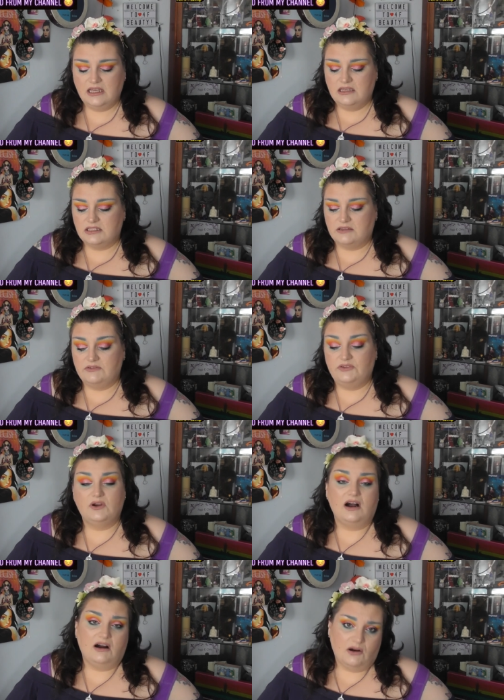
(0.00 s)
So if
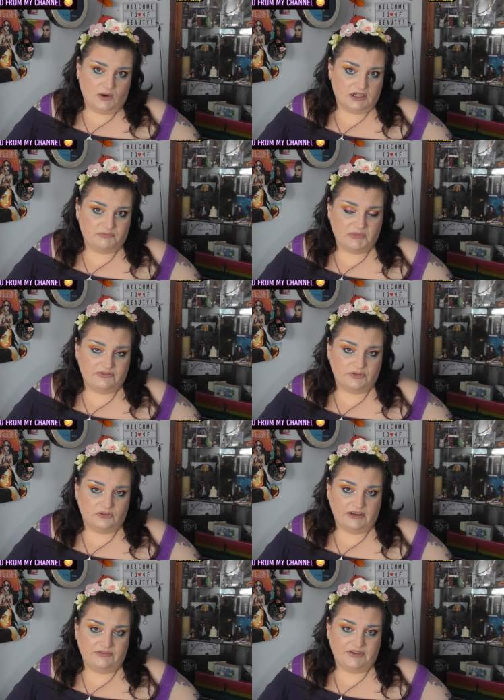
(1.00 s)
you are one of my
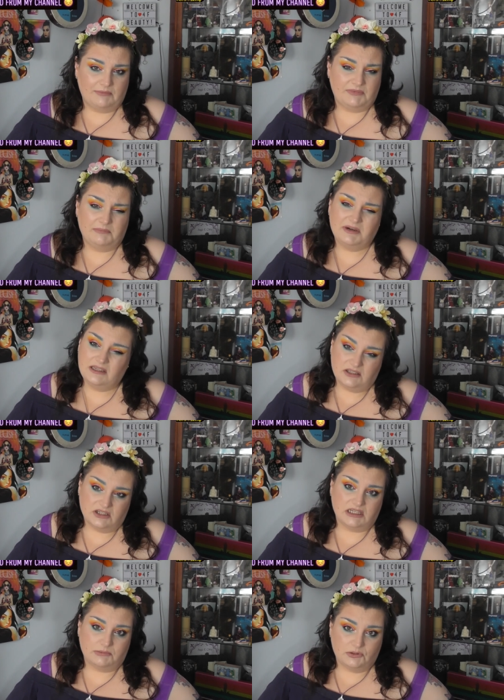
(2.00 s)
4F family, please
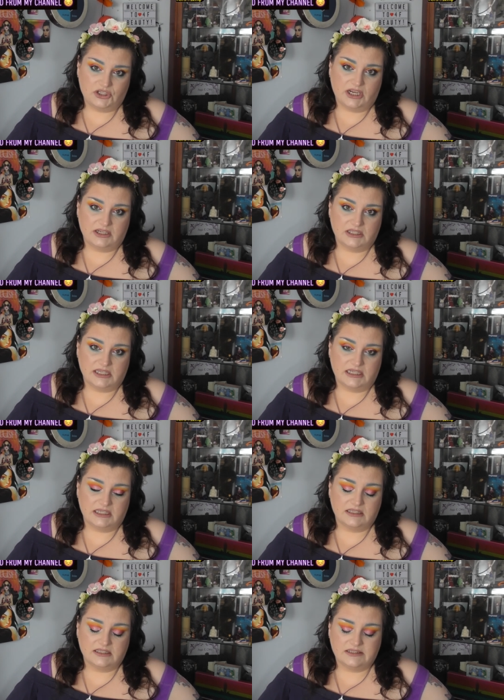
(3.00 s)
just double check your
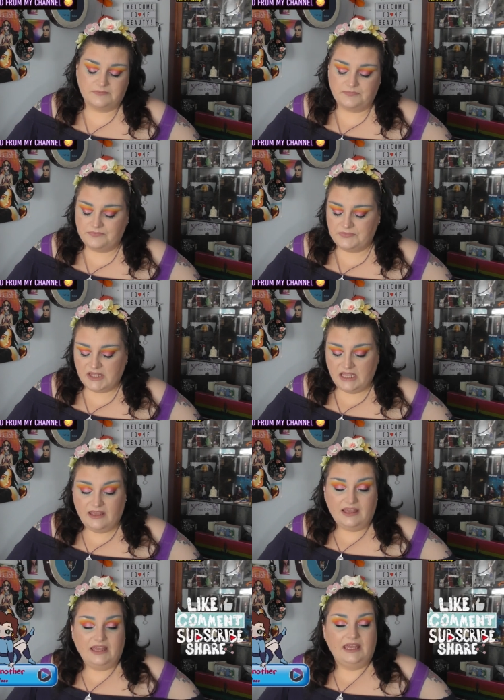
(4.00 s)
settings.
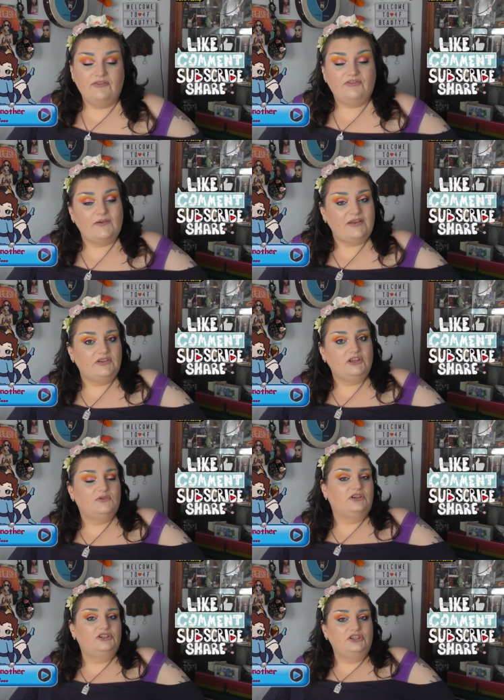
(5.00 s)
If however you
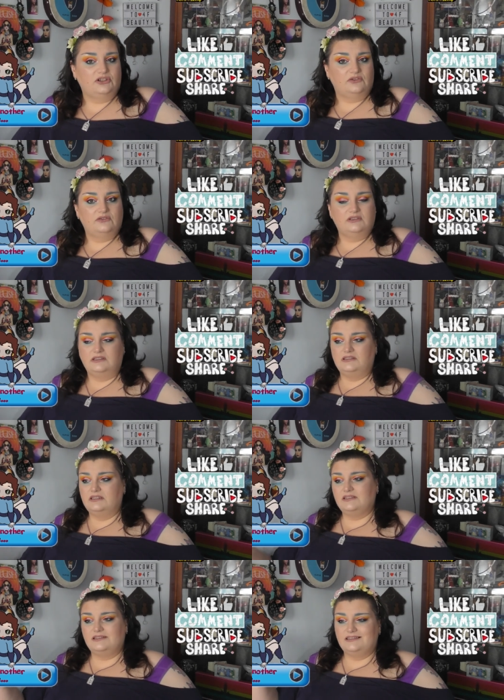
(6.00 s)
are new and
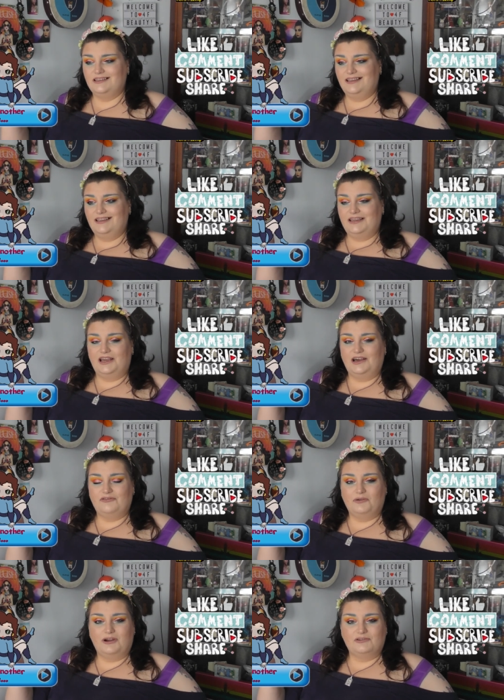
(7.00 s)
this
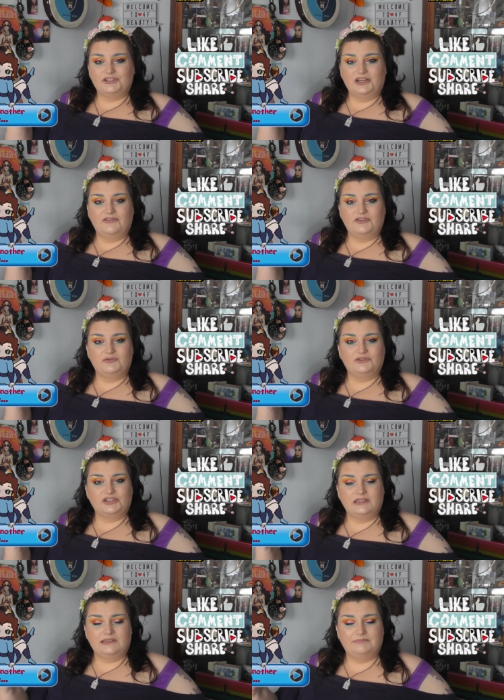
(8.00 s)
half Welsh, half
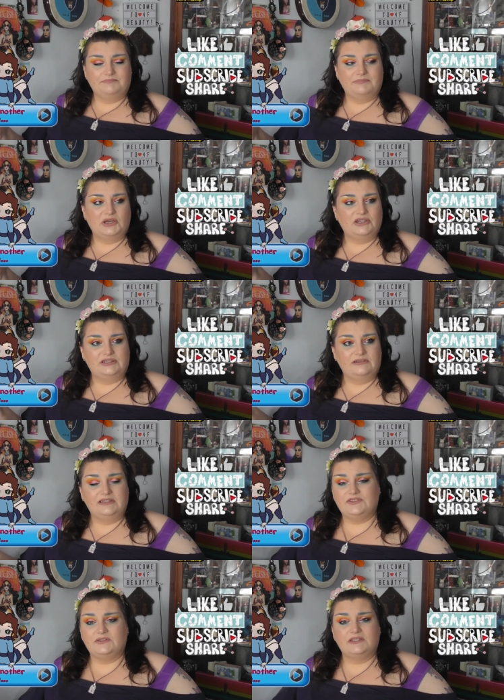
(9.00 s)
Yorkshire bird who
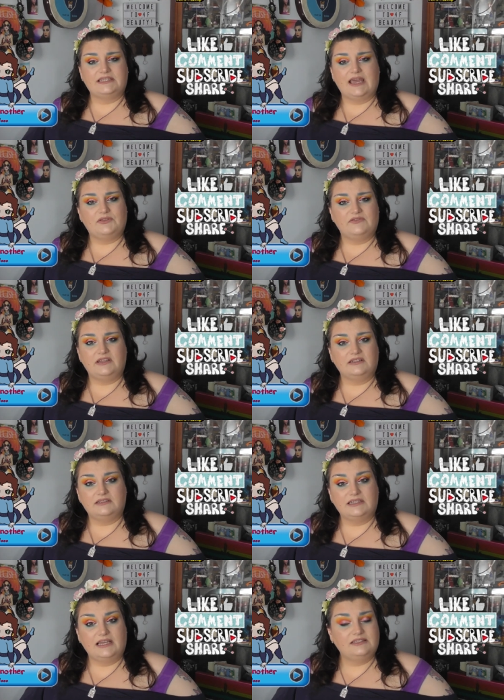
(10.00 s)
lives in the south of
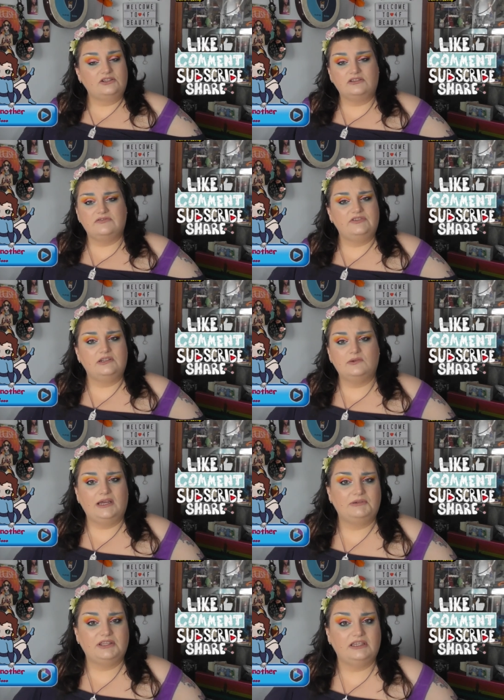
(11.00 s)
England hasn't driven you
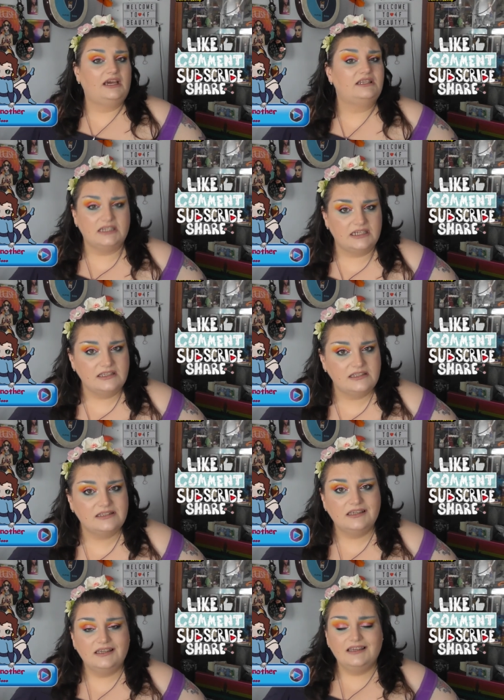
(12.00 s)
away with her nuttiness,
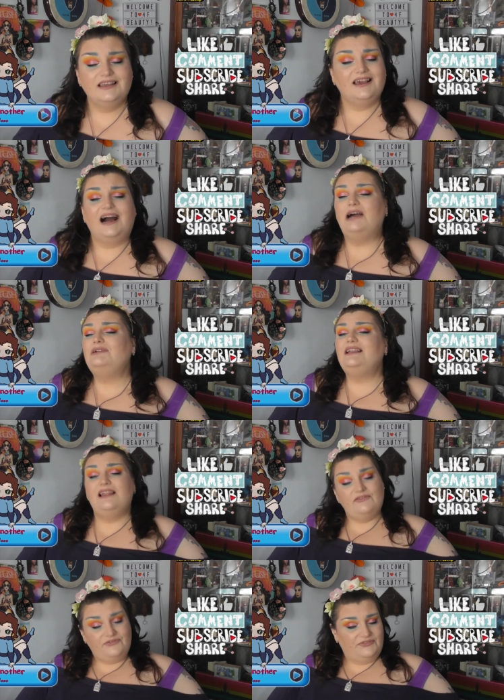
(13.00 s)
I would
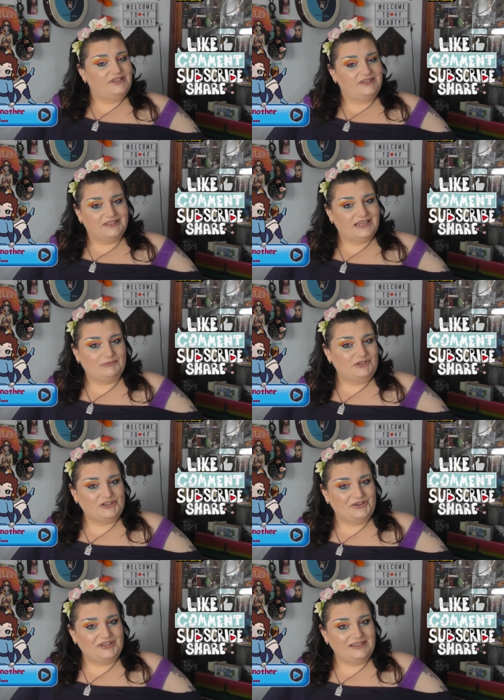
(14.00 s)
love for you to come and
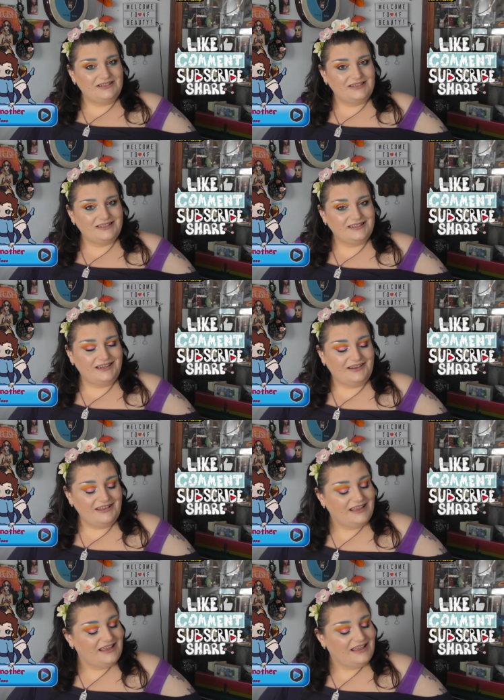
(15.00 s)
join us. You know,